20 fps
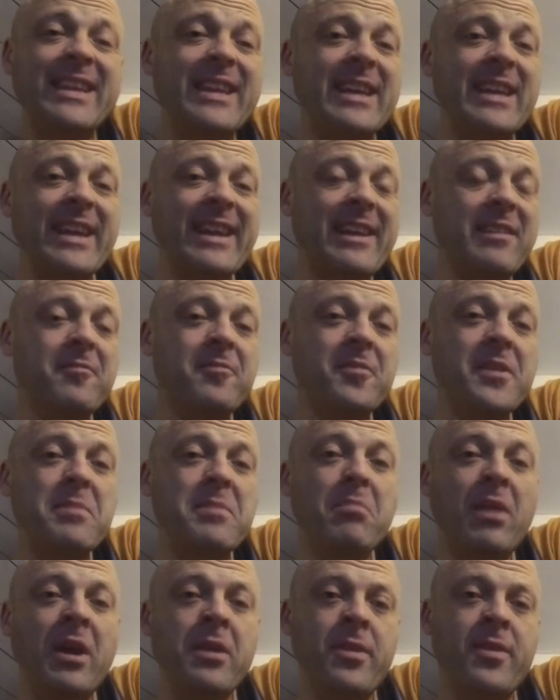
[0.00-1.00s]
and I got a free
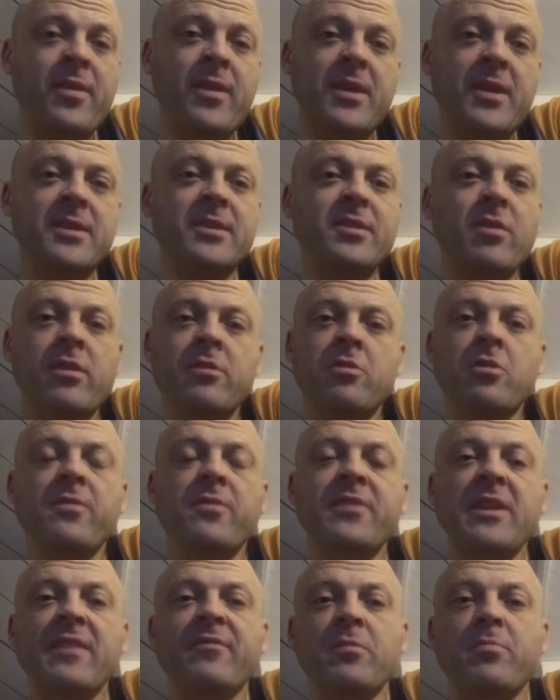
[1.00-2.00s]
month. So I don't know
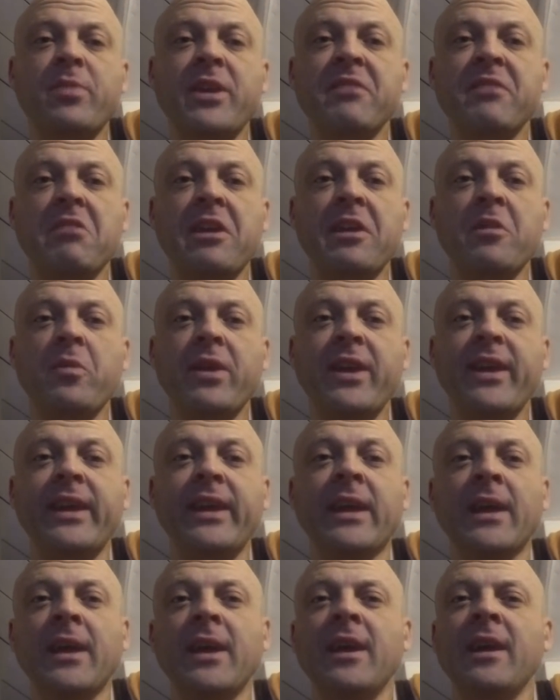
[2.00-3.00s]
if you have to pay right away.